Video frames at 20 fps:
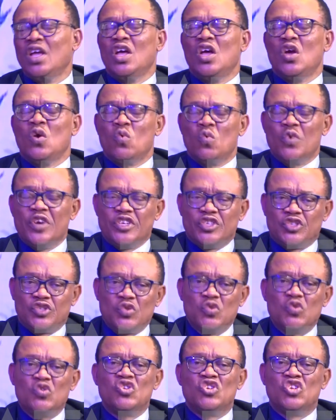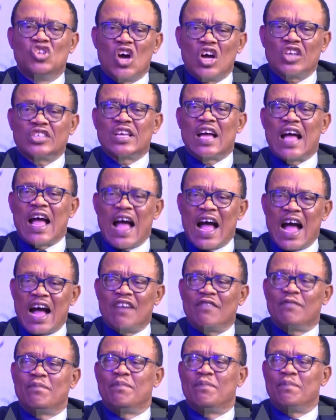We do not
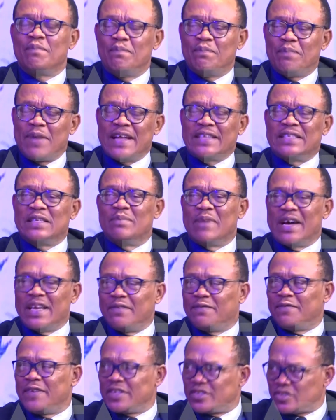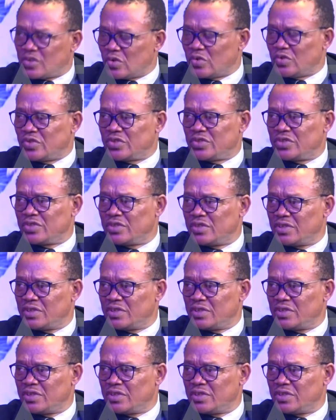have party manifestos